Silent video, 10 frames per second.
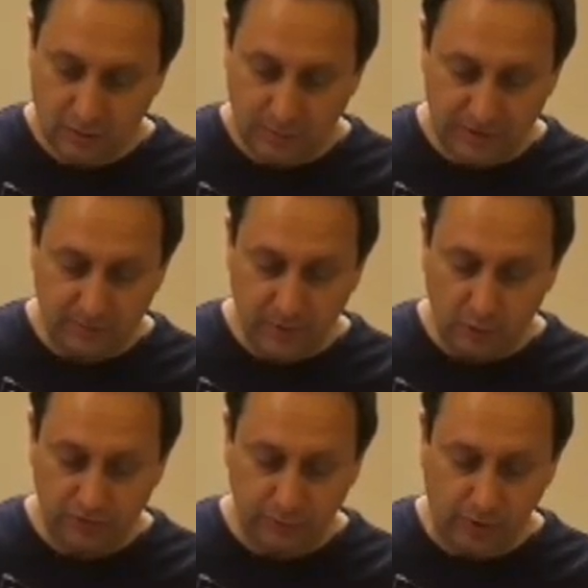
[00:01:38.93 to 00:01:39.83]
But the
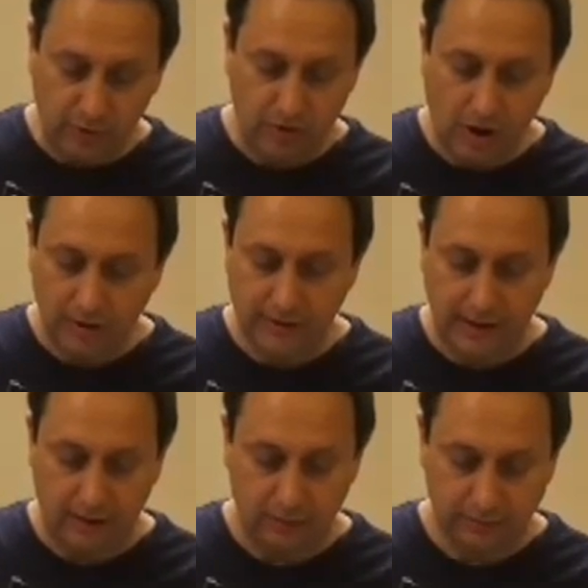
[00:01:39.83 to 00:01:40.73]
boats were all gone
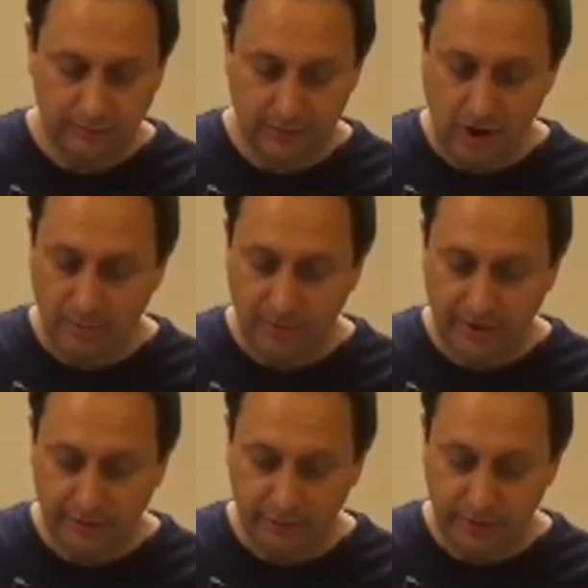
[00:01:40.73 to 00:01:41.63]
now. The
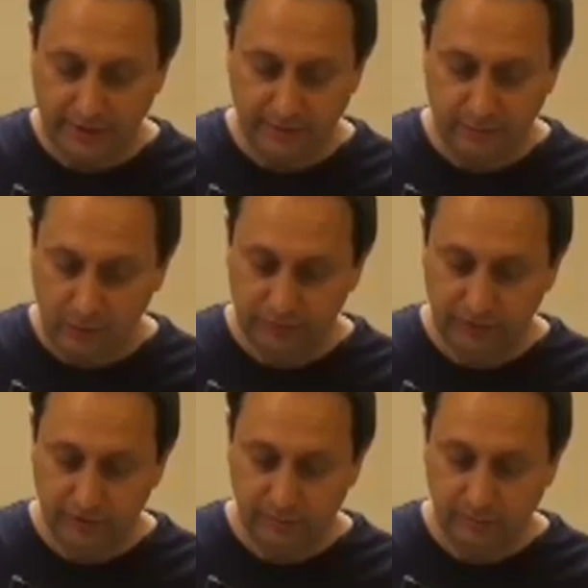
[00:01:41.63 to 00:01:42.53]
operator who rented most of
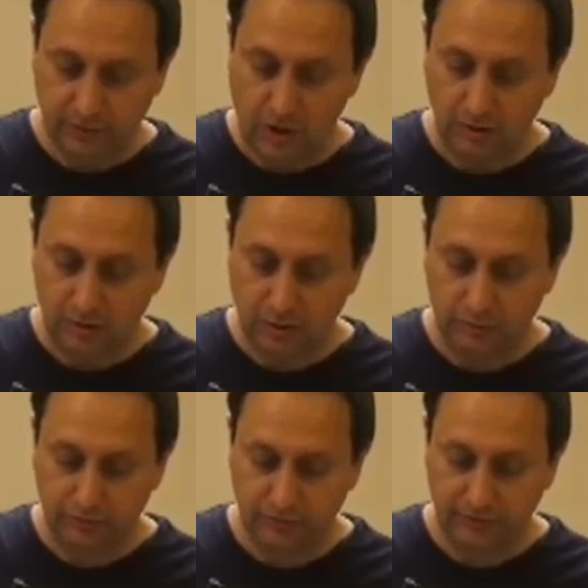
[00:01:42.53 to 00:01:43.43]
them long
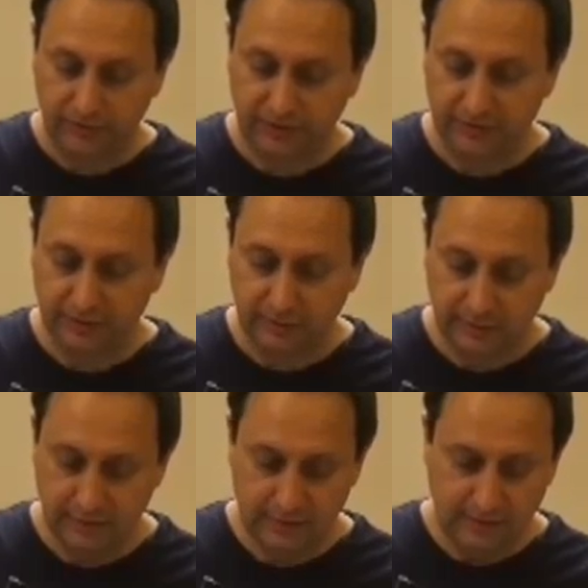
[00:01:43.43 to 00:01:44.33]
closed for the season.
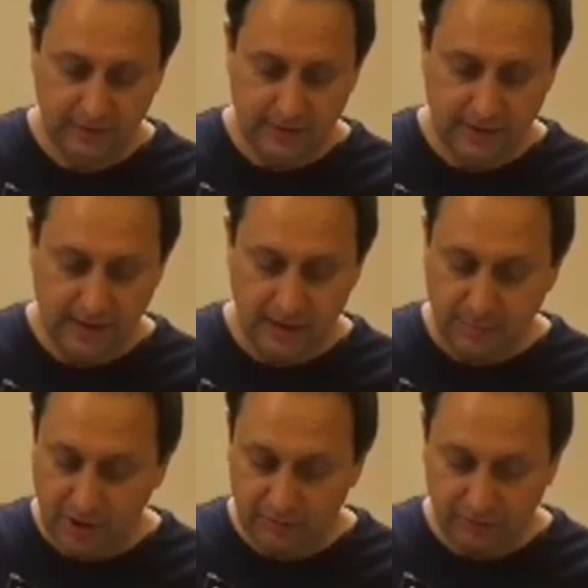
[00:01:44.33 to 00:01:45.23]
And
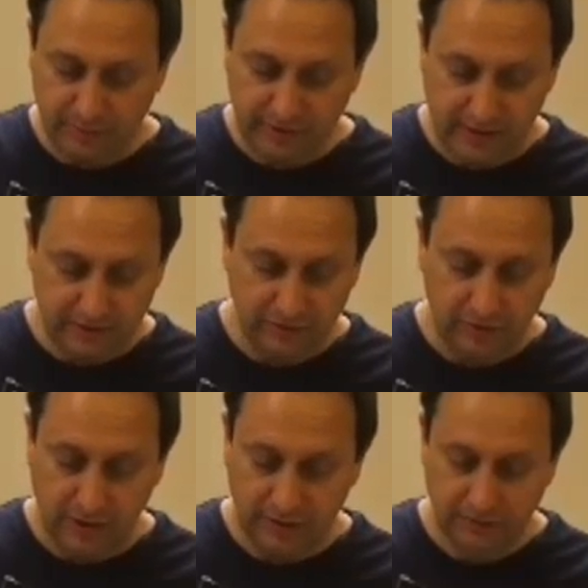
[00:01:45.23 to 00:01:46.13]
apart from an occasional
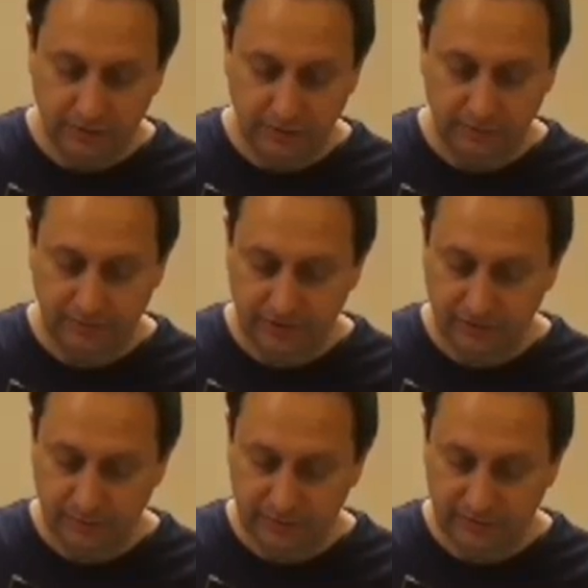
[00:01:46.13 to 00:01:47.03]
hunter or
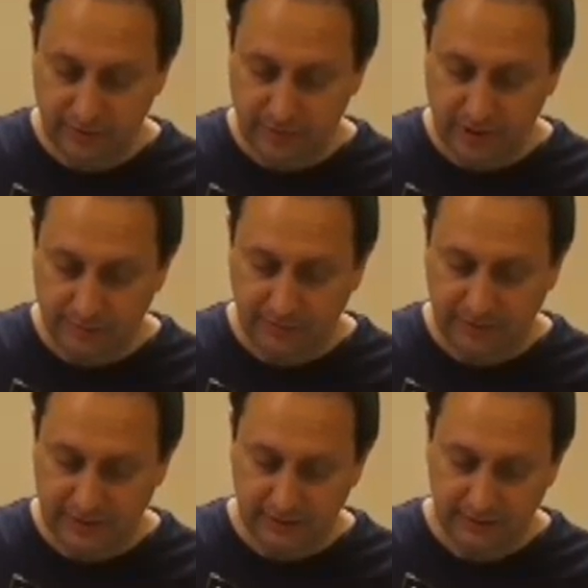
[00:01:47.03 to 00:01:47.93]
fisherman zipping up the
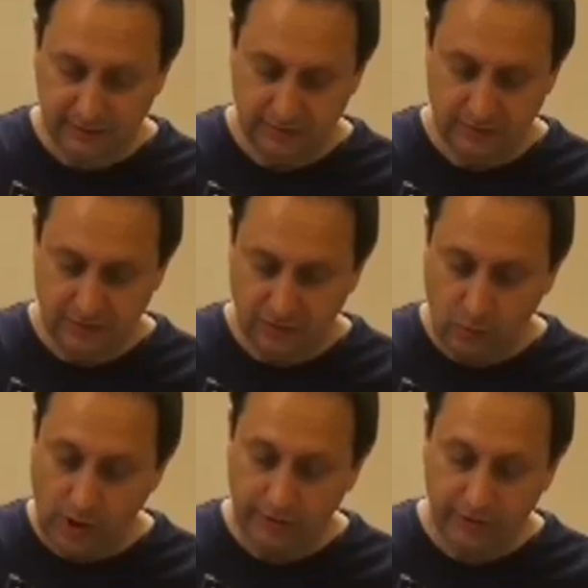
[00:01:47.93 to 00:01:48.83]
lake, the
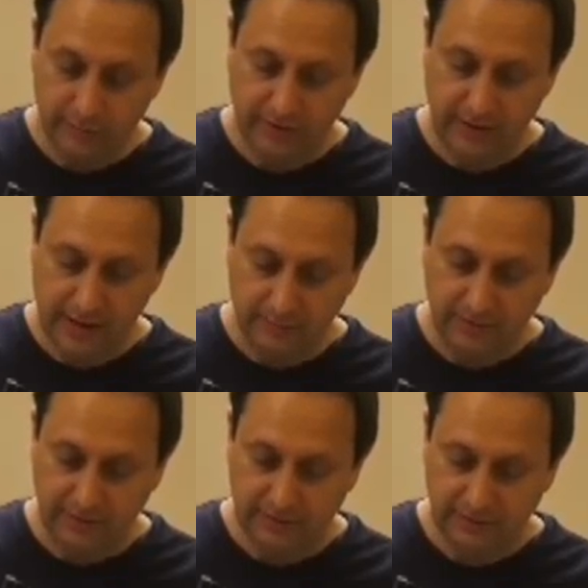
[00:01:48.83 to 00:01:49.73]
water had been
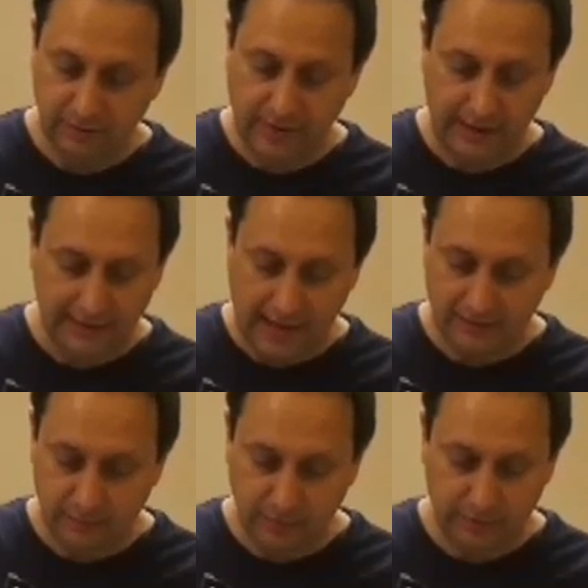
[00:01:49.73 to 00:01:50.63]
empty until that
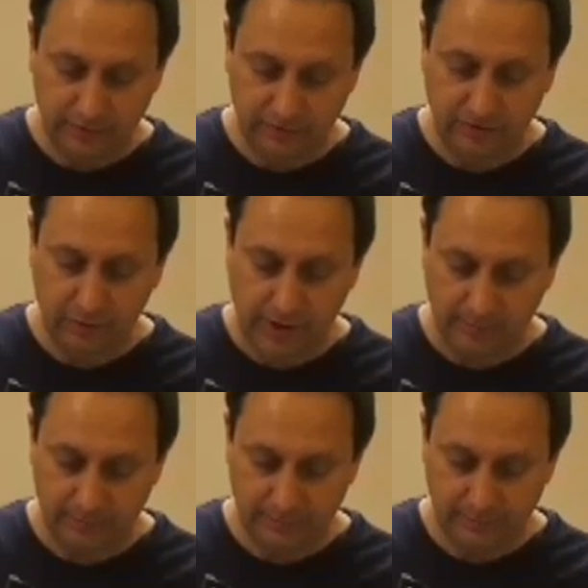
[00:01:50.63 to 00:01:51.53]
last boat had shown
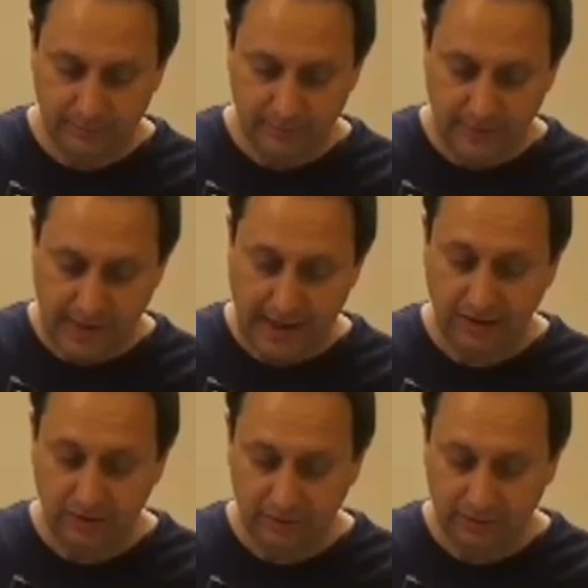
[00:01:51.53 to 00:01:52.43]
up,
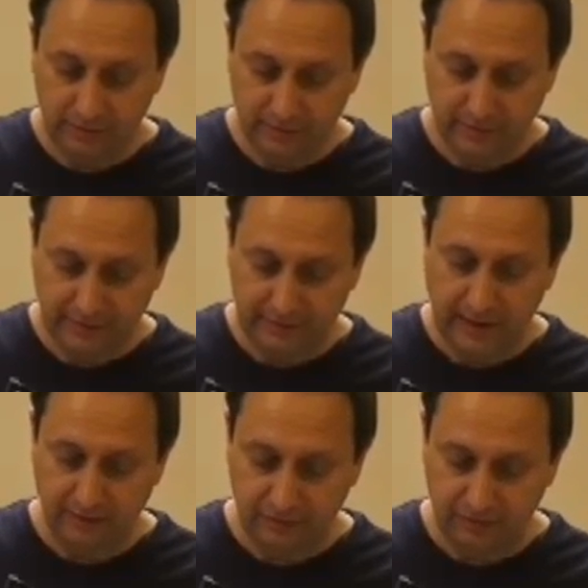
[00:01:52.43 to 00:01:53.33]
anchored, then
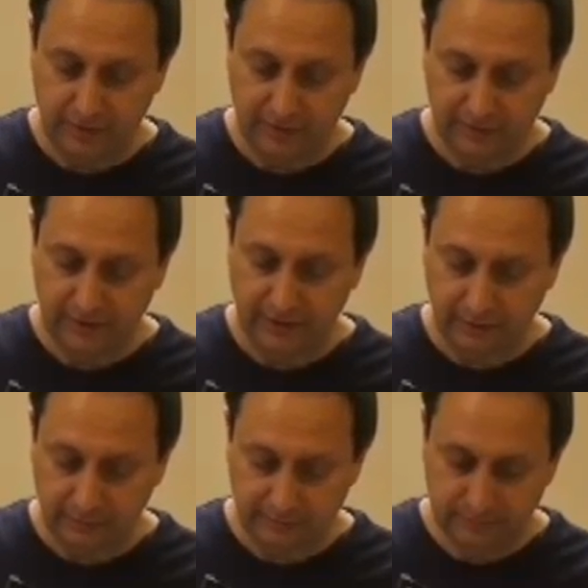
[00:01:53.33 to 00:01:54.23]
left 2 days later.